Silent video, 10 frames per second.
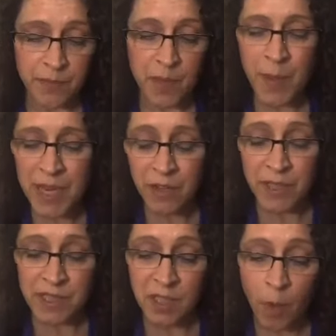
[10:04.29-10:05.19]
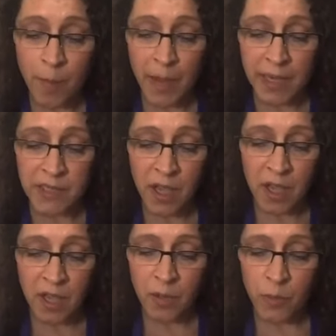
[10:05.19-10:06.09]
The bakery is compact,
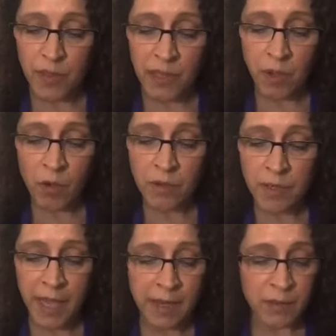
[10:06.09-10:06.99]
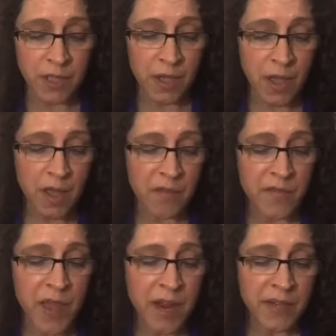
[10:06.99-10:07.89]
with a long counter,
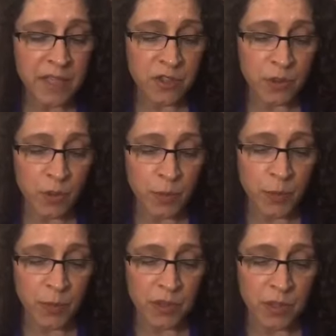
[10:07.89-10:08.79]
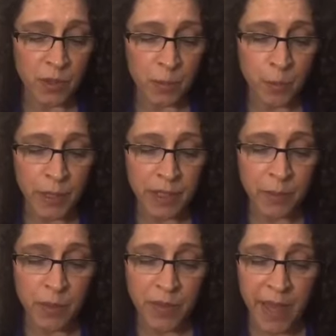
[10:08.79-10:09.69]
various chalkboards on brick
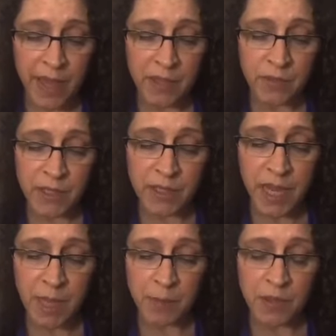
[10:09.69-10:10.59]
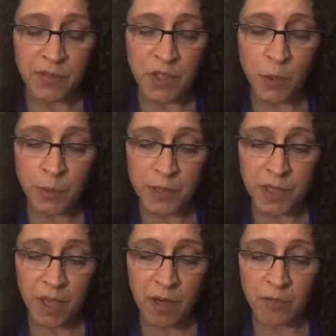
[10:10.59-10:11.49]
with the handwritten names of soups,
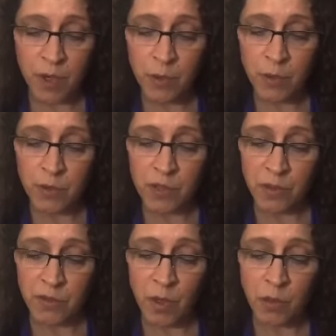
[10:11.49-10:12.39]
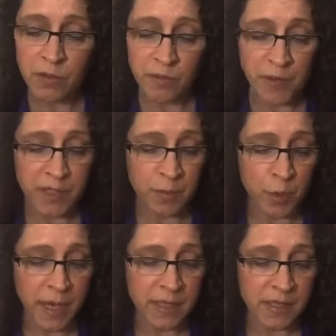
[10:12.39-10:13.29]
rows of golden fresh
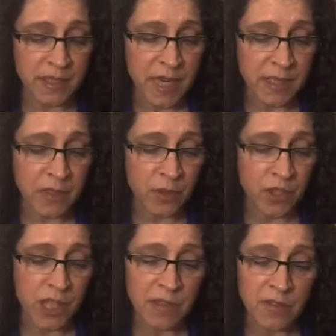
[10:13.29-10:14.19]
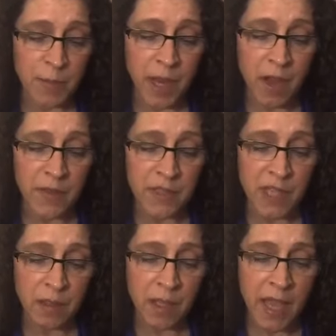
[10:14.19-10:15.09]
bread stacked on shelves behind the
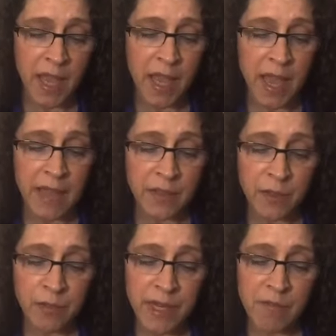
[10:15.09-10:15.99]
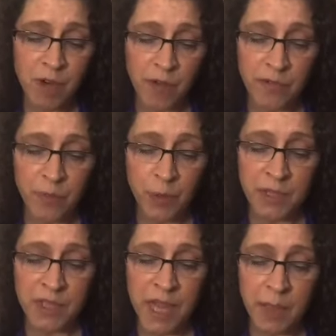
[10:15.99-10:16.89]
till, and three rough
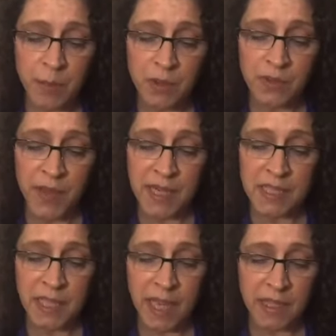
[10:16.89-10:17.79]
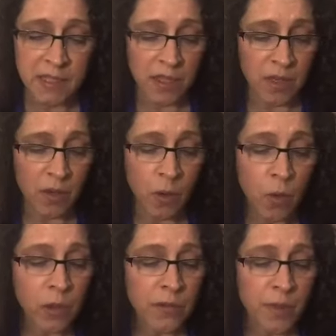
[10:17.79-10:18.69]
wooden tables for eating at,
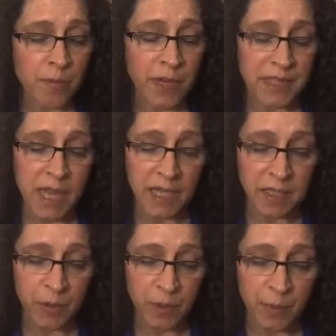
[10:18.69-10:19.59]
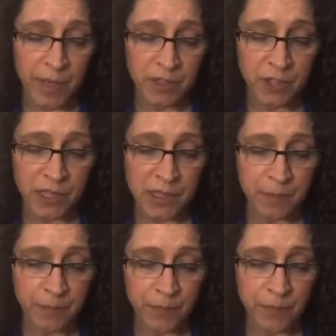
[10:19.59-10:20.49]
all of them rectangular with benches.
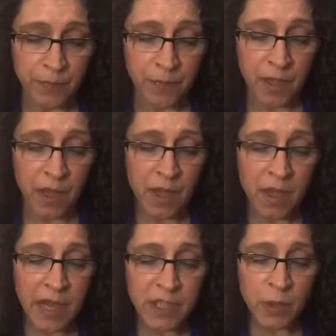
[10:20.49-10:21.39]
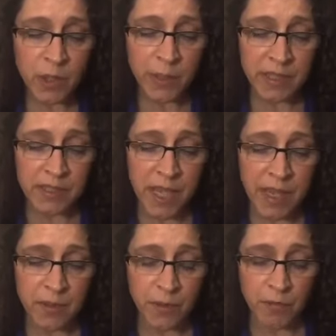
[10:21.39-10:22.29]
I do a quick
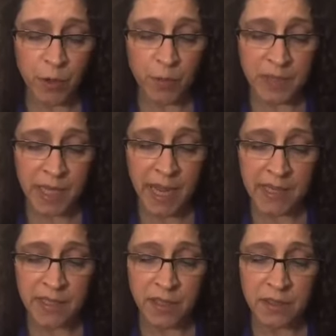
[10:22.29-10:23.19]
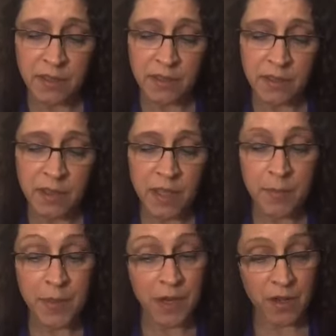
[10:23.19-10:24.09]
scan of the room as I enter.
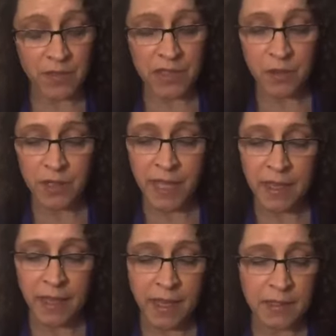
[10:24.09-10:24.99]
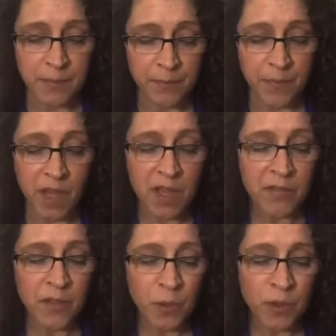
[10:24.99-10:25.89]
Minerva's not here yet.
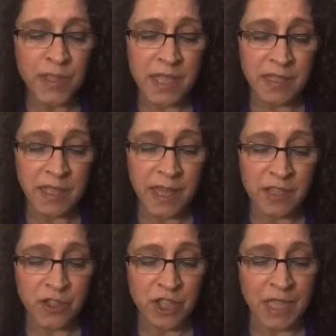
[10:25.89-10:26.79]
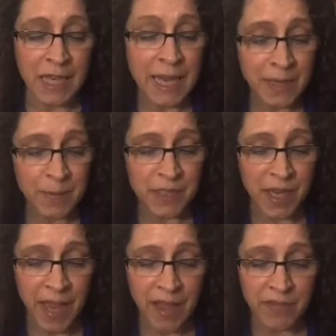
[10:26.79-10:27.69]
For all the dedication she claims to
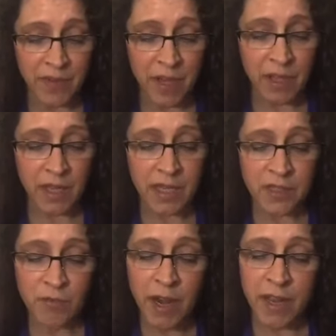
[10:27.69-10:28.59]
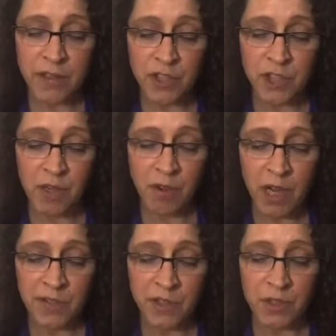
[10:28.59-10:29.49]
have, it's rare that she
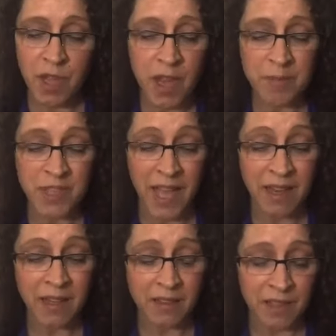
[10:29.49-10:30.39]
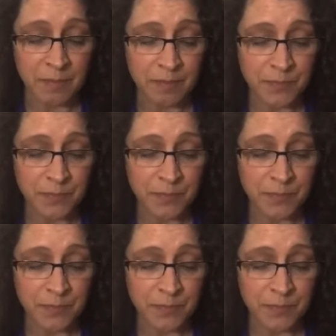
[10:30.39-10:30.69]
arrives on time to anything.